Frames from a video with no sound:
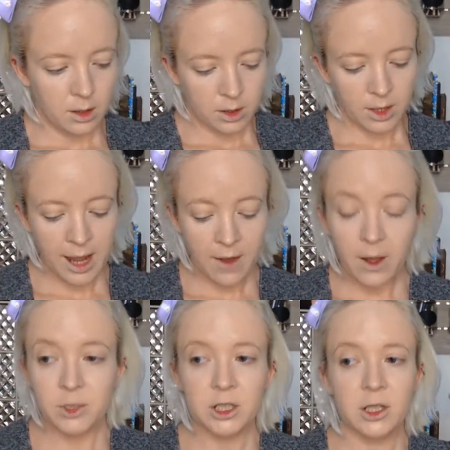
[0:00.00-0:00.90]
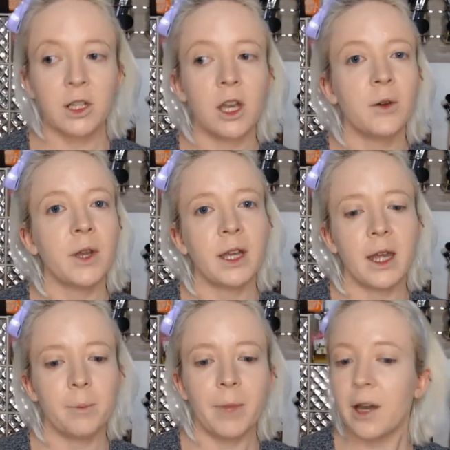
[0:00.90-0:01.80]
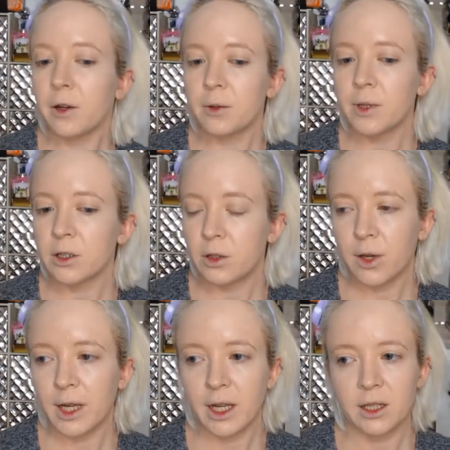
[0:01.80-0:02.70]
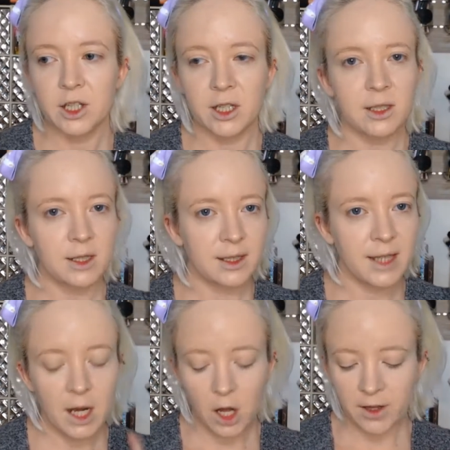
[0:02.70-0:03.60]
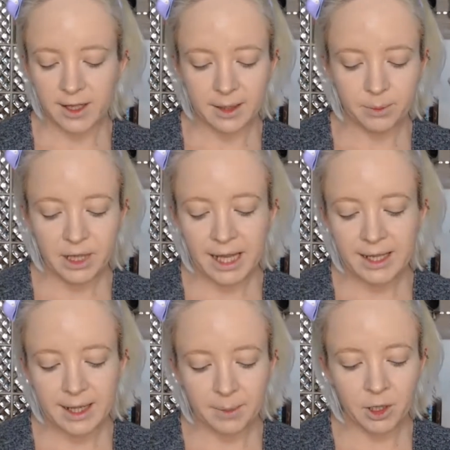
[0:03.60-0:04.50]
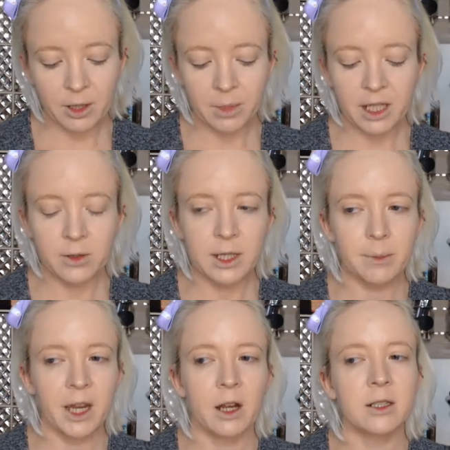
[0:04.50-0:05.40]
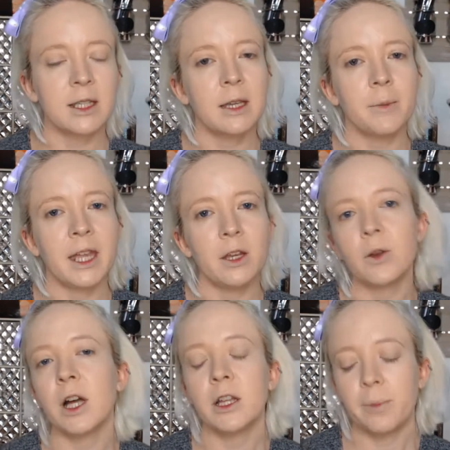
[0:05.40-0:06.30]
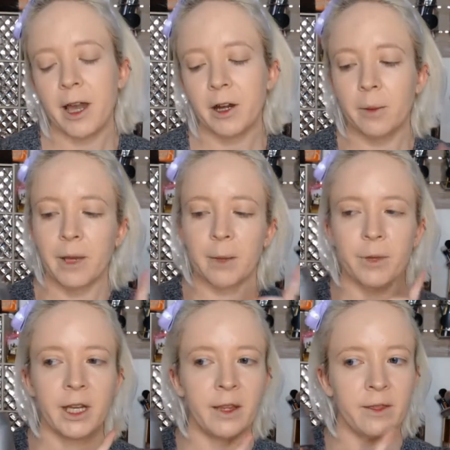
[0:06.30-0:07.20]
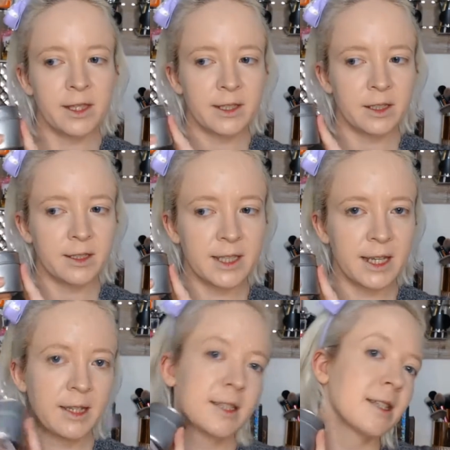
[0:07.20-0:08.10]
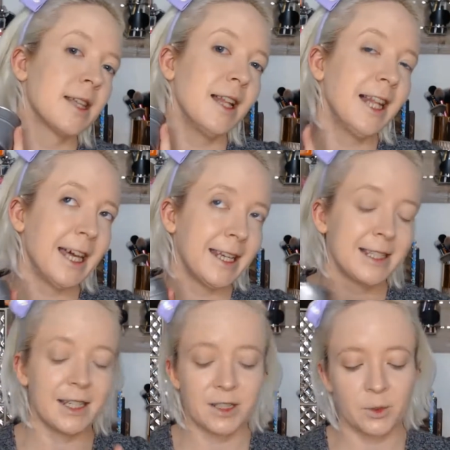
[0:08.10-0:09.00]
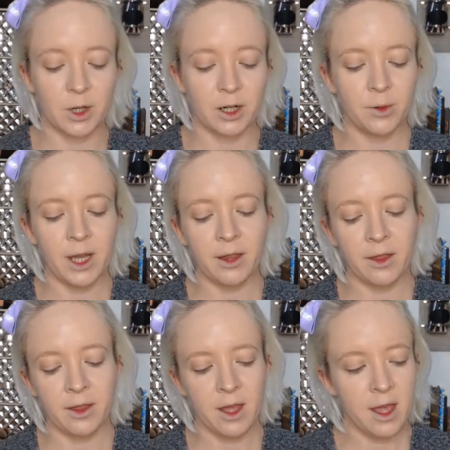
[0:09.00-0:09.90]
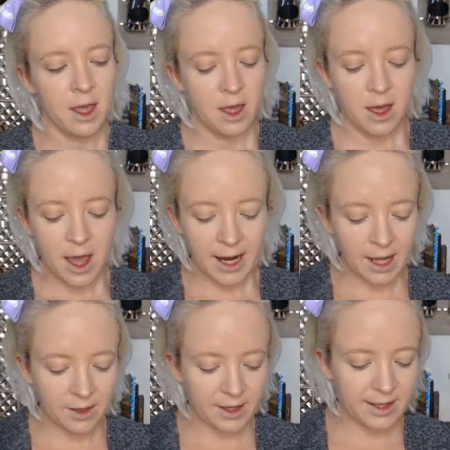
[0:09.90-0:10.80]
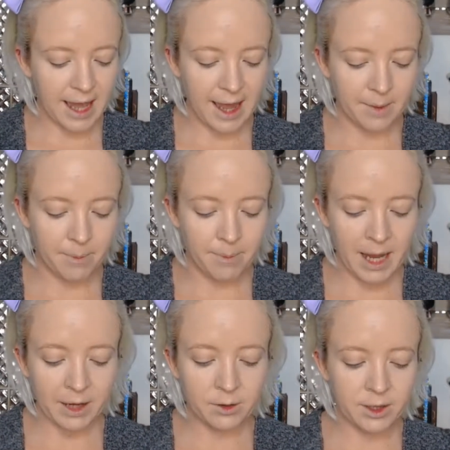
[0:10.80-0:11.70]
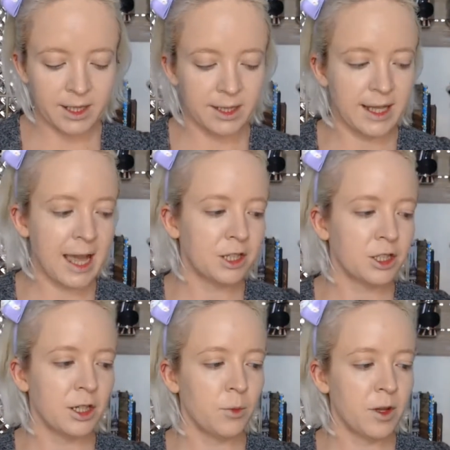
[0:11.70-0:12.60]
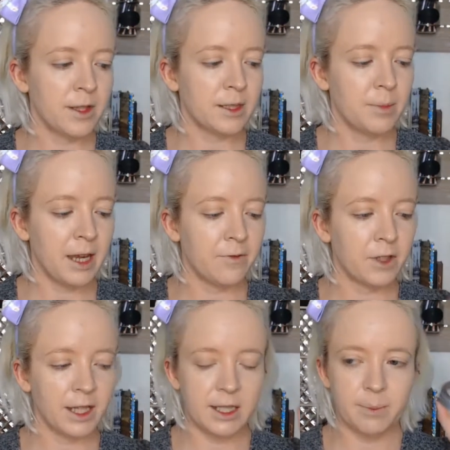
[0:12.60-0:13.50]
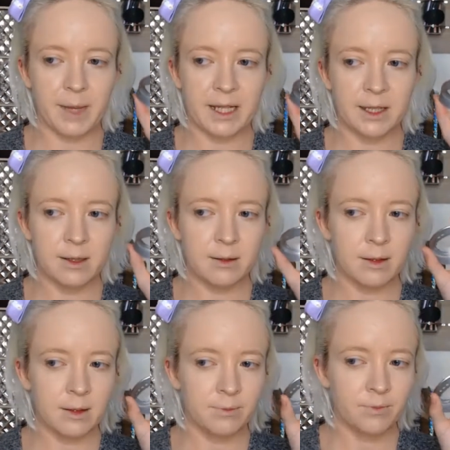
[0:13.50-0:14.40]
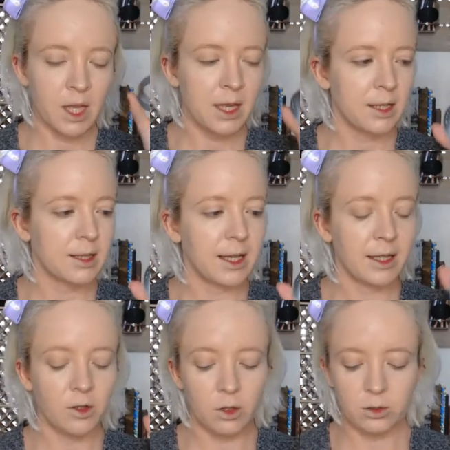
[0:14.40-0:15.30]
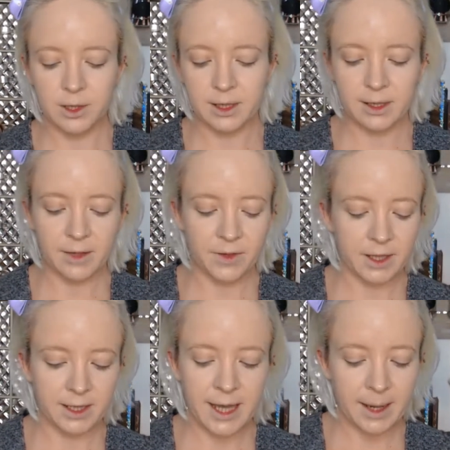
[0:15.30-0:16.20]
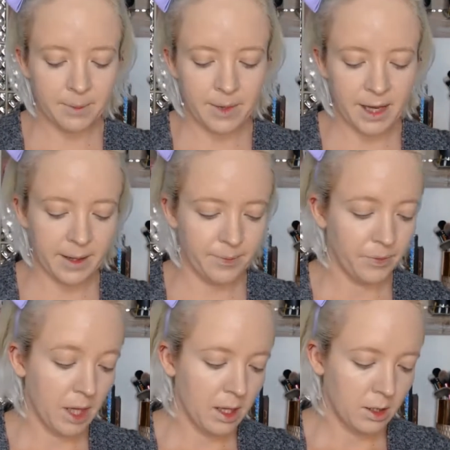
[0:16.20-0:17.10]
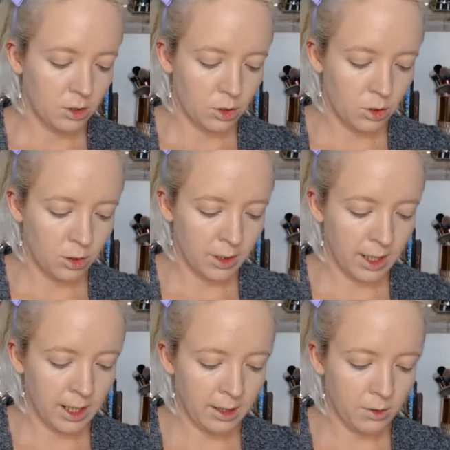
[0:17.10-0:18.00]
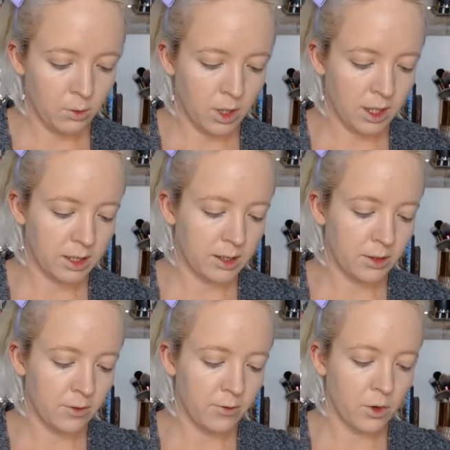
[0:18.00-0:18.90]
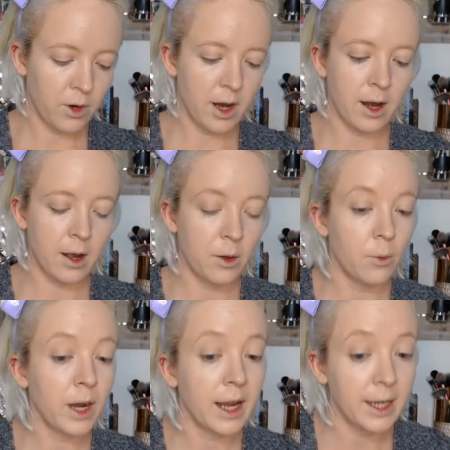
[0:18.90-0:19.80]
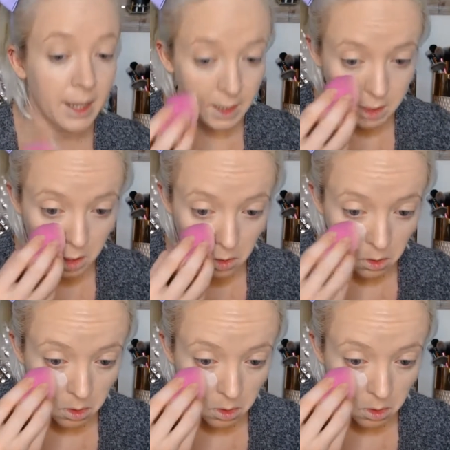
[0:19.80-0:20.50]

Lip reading: So now I'm just going to go in and powder real quick just to set all this in place. I'm going to be using my RCMA No Color Powder, but I put it in this tin because it's a lot easier to work with. I got this at Michael's, and it's actually one that's made for like spices. It's got little holes and stuff on the side, but totally works for what I need it to.